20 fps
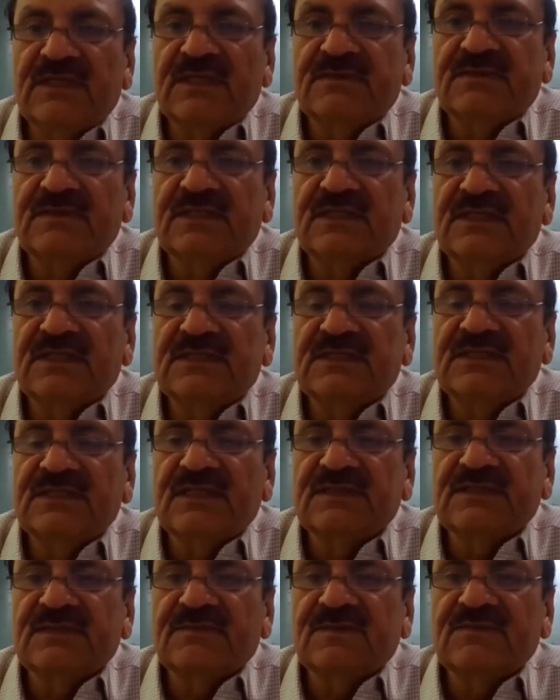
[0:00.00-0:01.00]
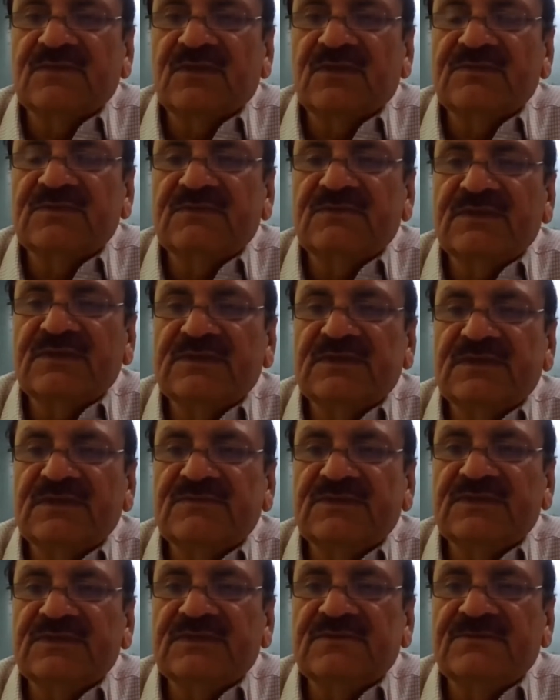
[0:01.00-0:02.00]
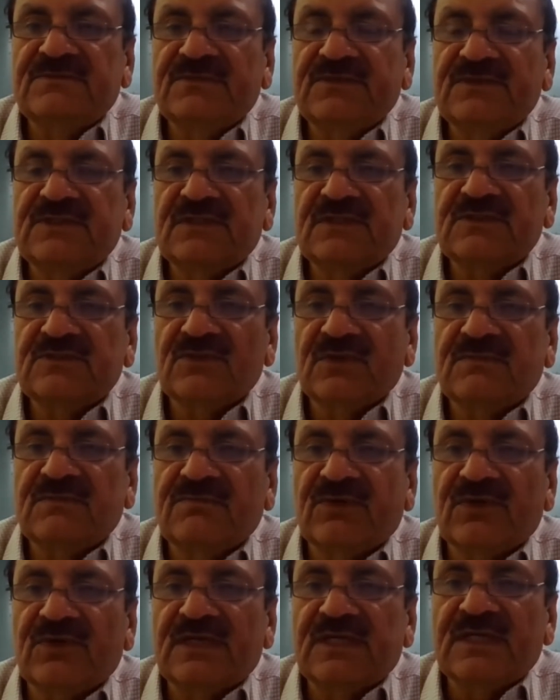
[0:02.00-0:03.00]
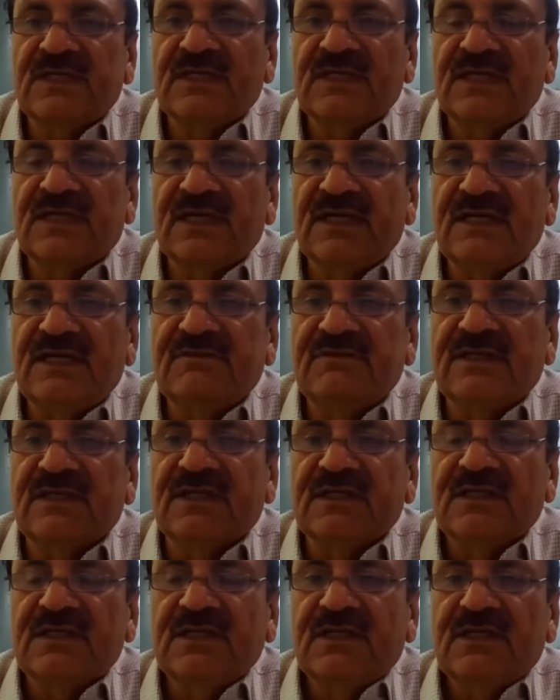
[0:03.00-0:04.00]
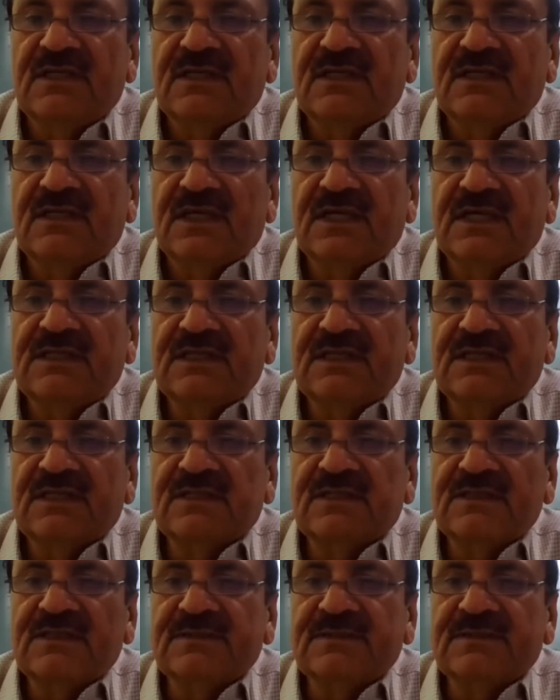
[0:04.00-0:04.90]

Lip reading: I think these are some of the observations which are so important and relevant. I think